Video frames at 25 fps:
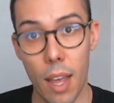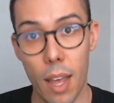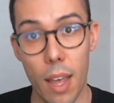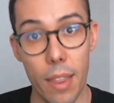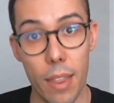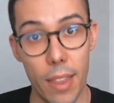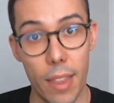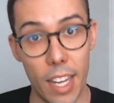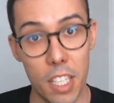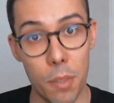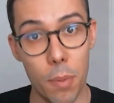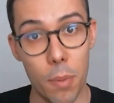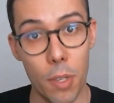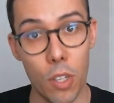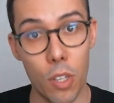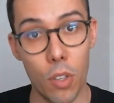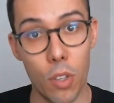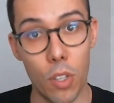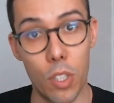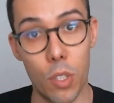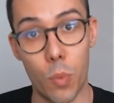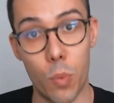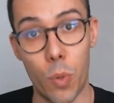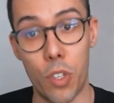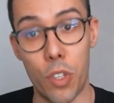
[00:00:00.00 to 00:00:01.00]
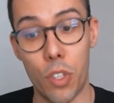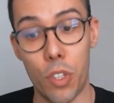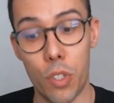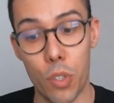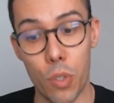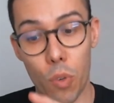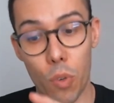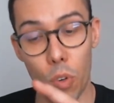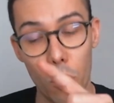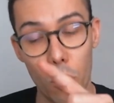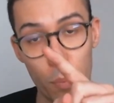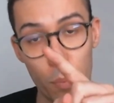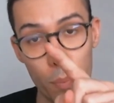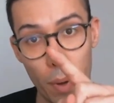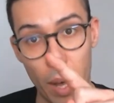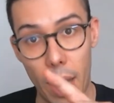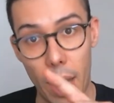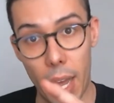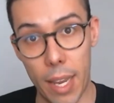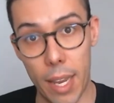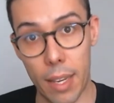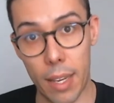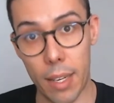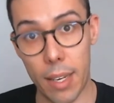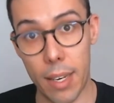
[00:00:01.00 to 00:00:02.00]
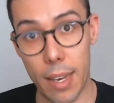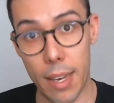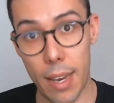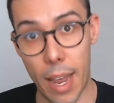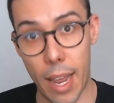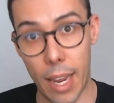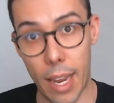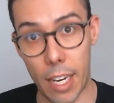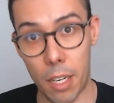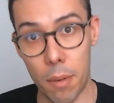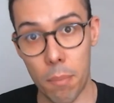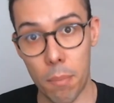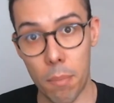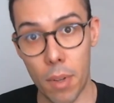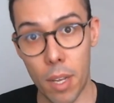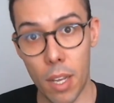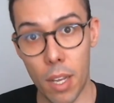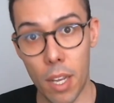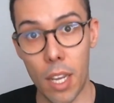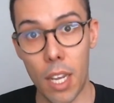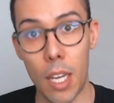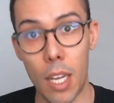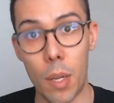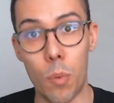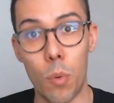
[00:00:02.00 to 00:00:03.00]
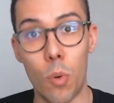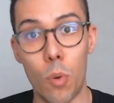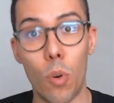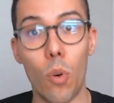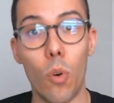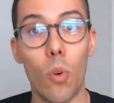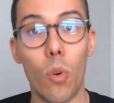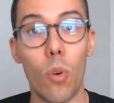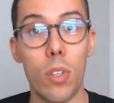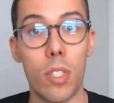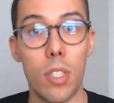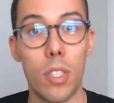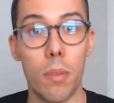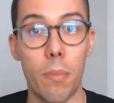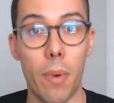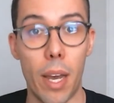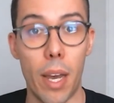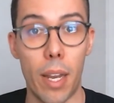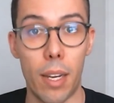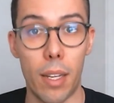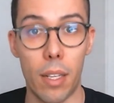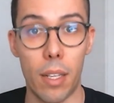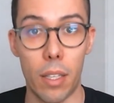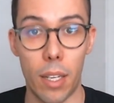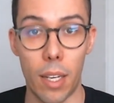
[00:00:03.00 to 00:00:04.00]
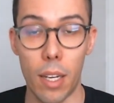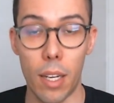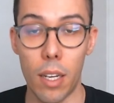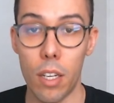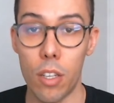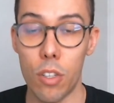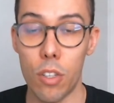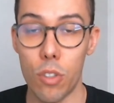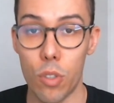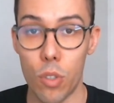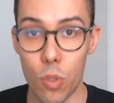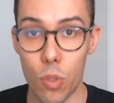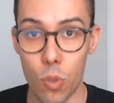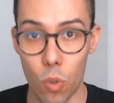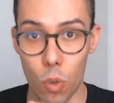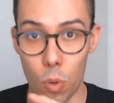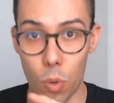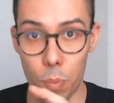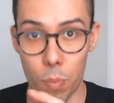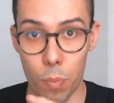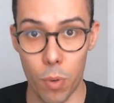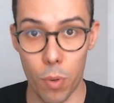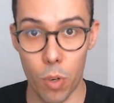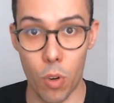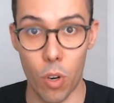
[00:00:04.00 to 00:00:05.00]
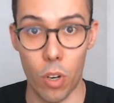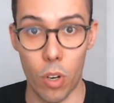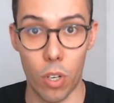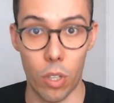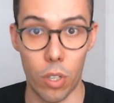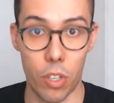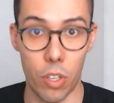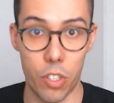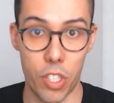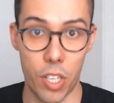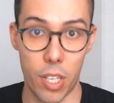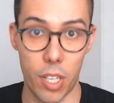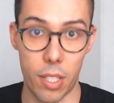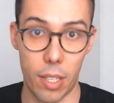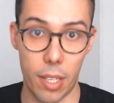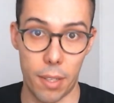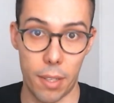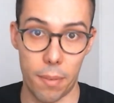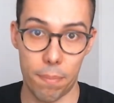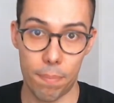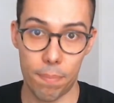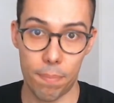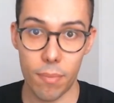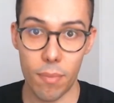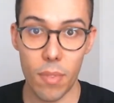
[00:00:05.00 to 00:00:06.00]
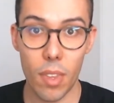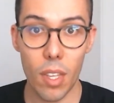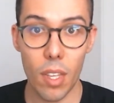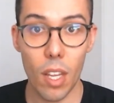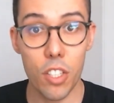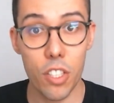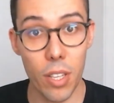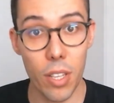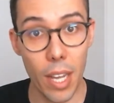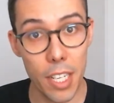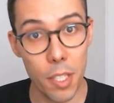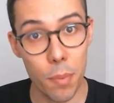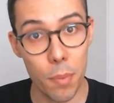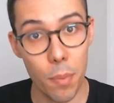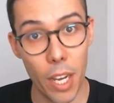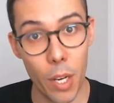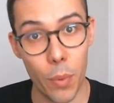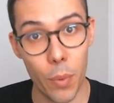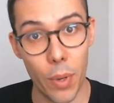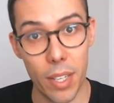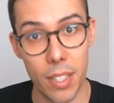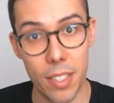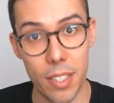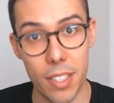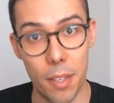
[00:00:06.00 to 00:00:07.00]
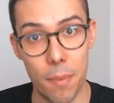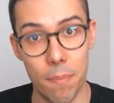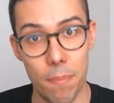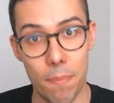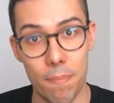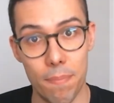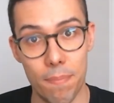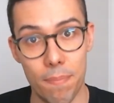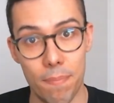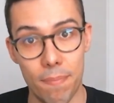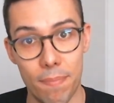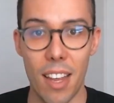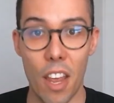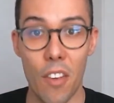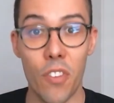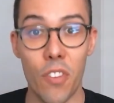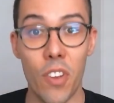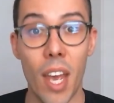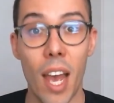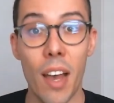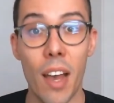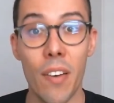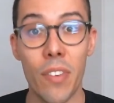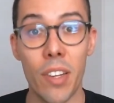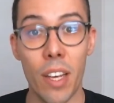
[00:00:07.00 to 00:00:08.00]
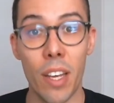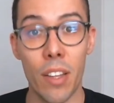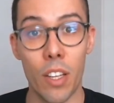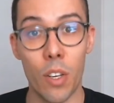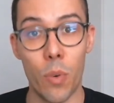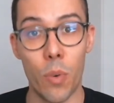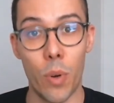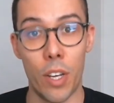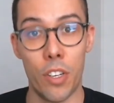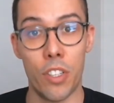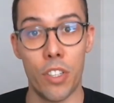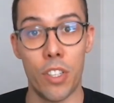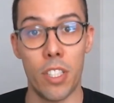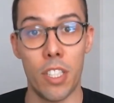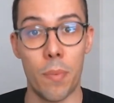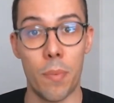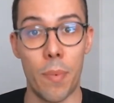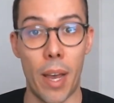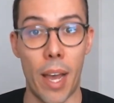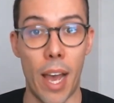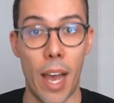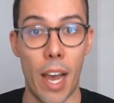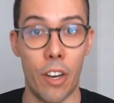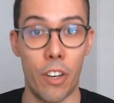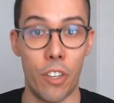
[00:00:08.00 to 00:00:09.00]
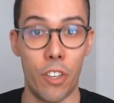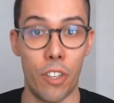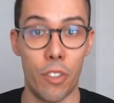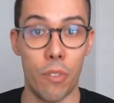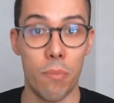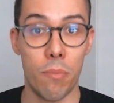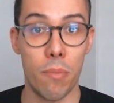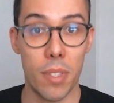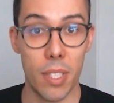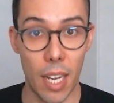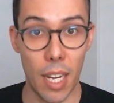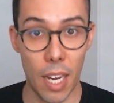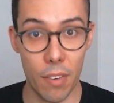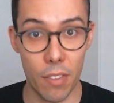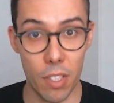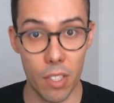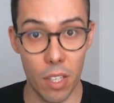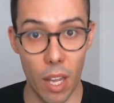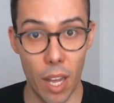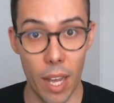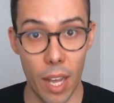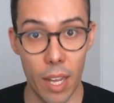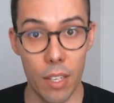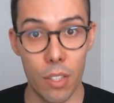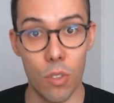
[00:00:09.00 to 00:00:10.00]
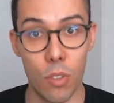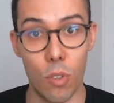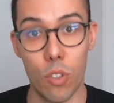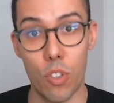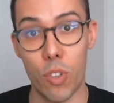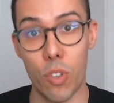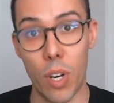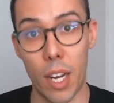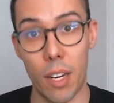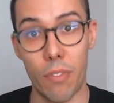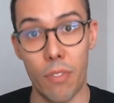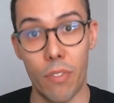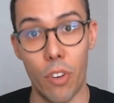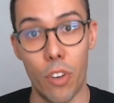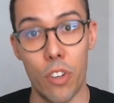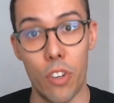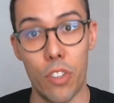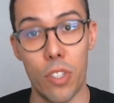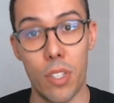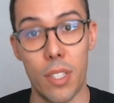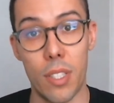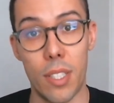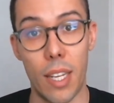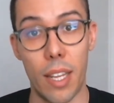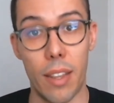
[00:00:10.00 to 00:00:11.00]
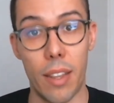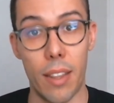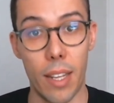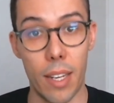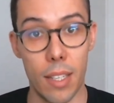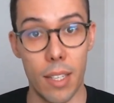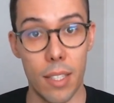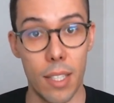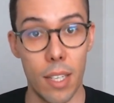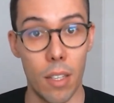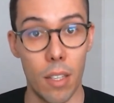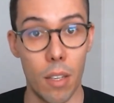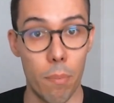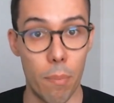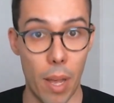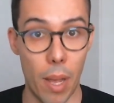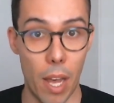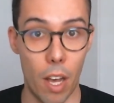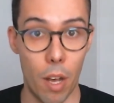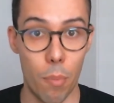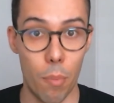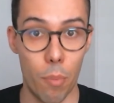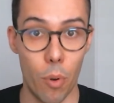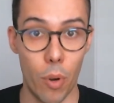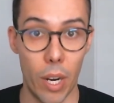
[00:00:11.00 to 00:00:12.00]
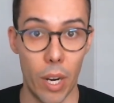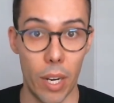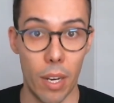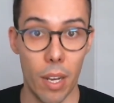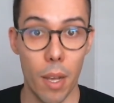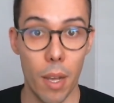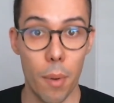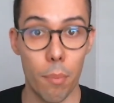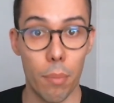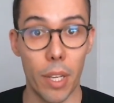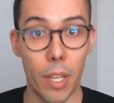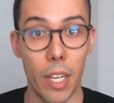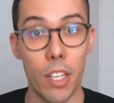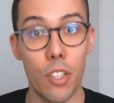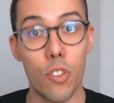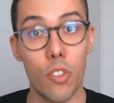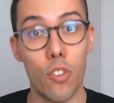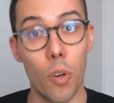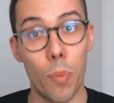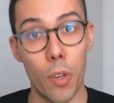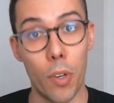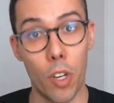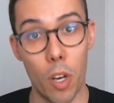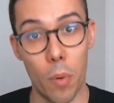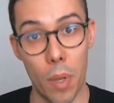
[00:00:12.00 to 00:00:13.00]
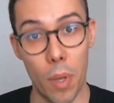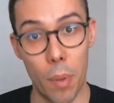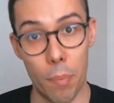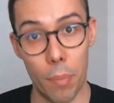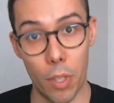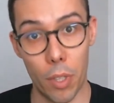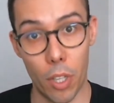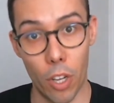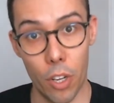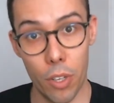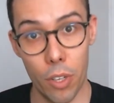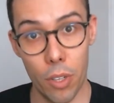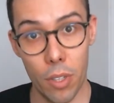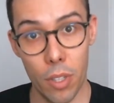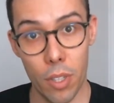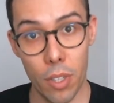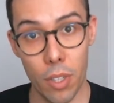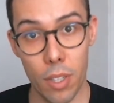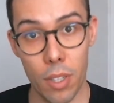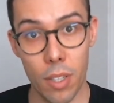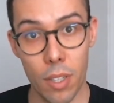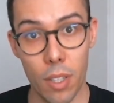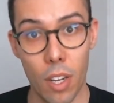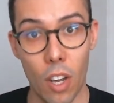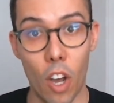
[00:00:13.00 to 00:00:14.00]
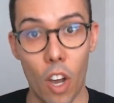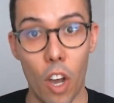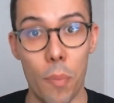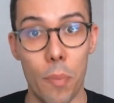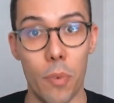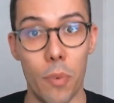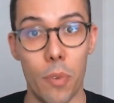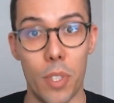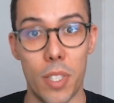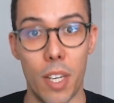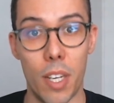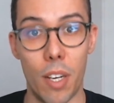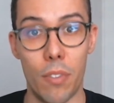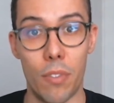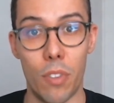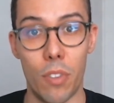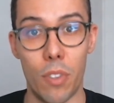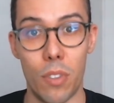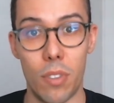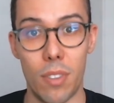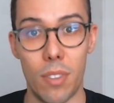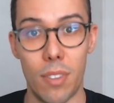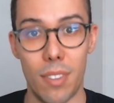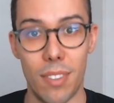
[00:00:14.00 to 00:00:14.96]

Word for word: That's because when you sort by name, it will automatically sort chronologically. So that's my quick tip. If you have any other questions about how to save slides or track versions in ThinkCell and PowerPoint, please drop a comment below. Hope it was helpful.